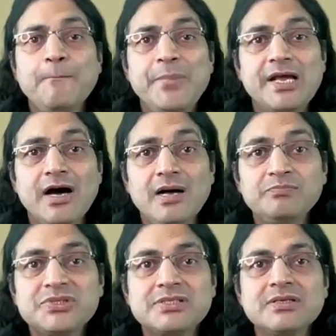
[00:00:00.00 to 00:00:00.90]

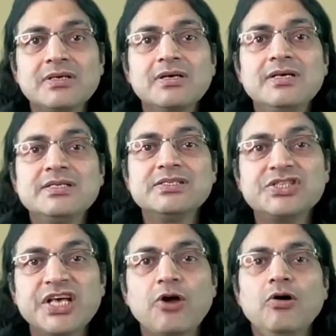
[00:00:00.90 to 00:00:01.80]
becomes
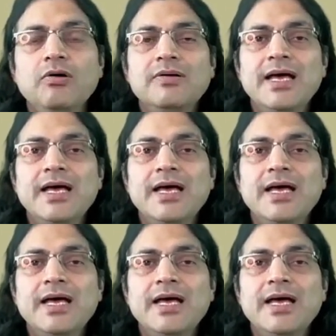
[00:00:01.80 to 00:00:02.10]
0.